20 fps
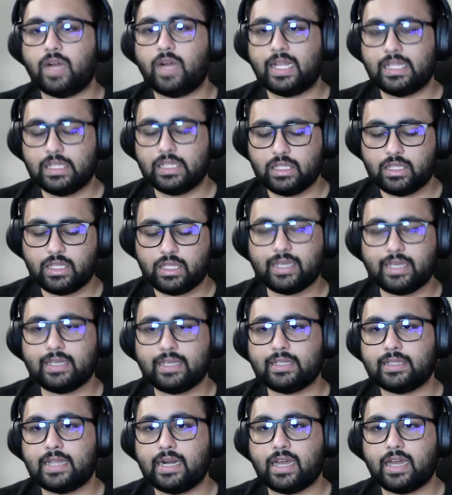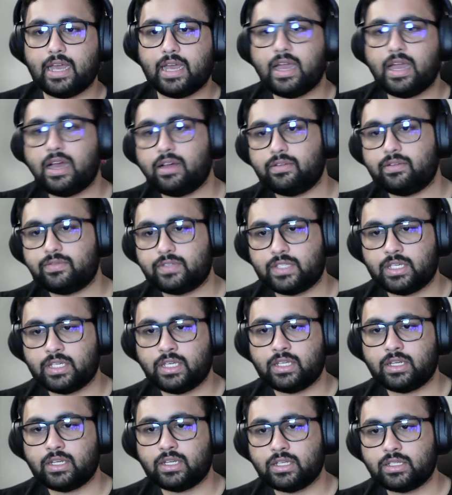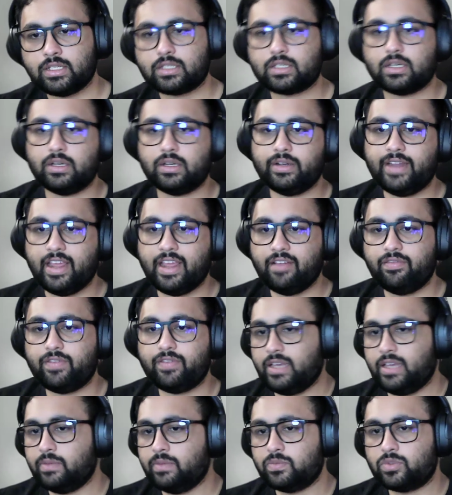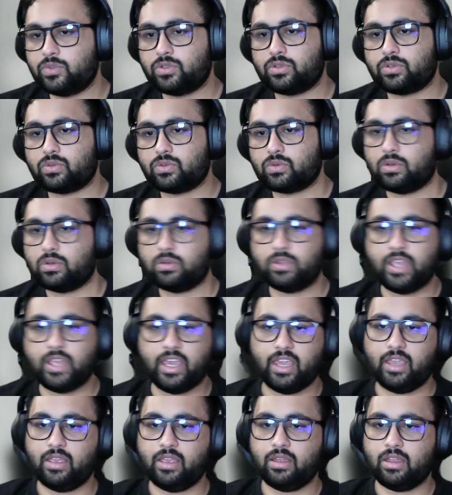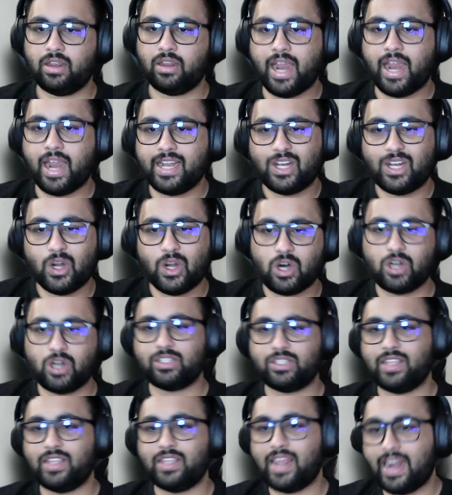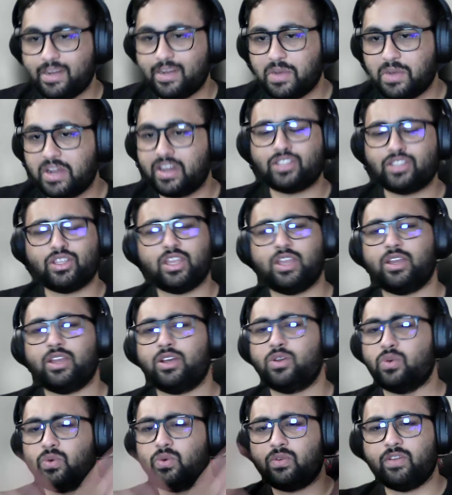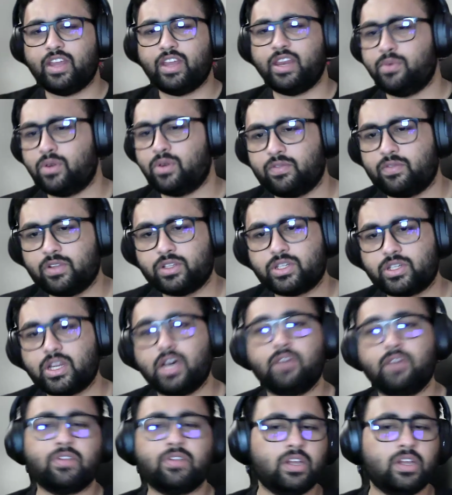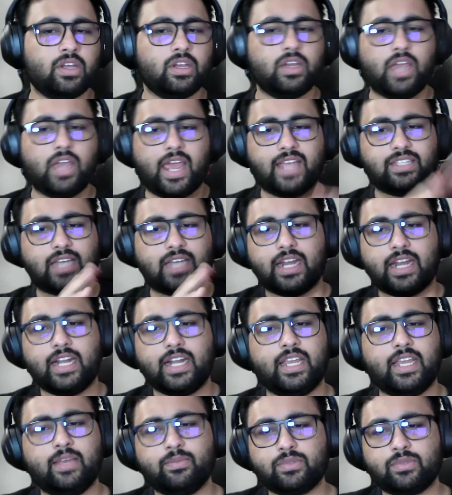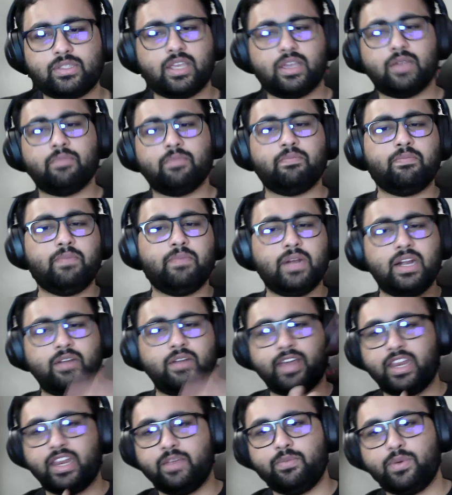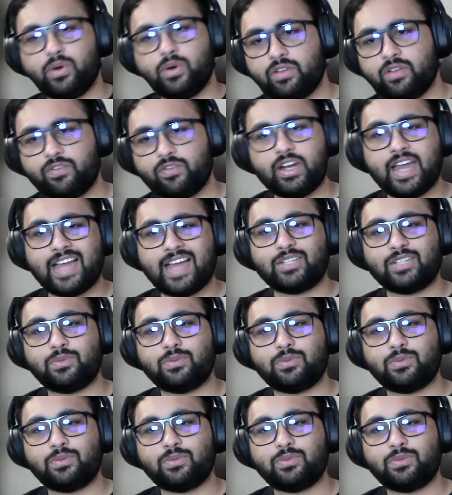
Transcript: one thing that I have seen is dev teams, they write logs, they write metrics, they do very beautiful stuff. SRE teams, they build very beautiful